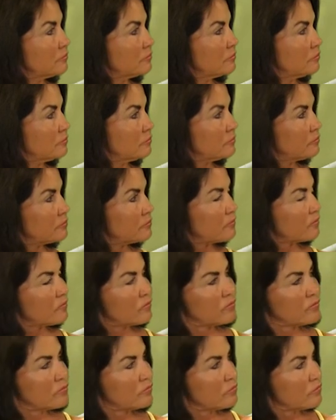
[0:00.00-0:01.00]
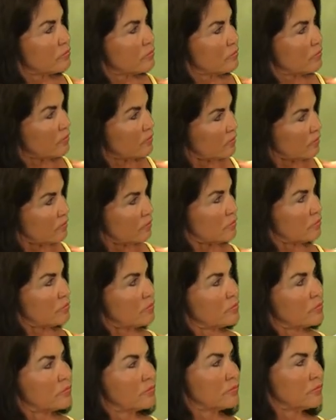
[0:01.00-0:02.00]

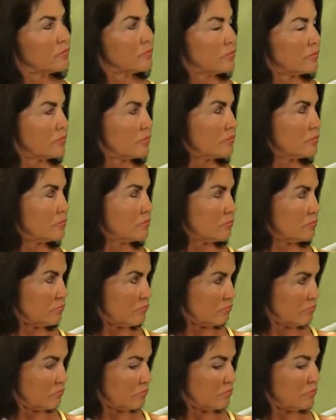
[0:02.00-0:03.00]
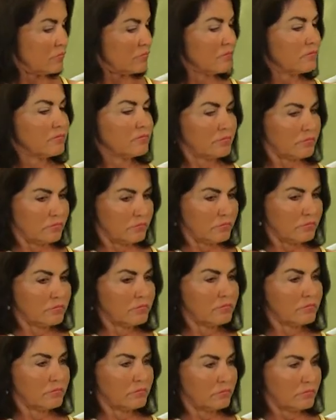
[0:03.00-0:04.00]

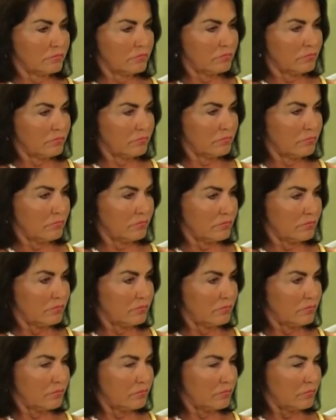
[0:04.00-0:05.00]
No words are spoken by the person on screen.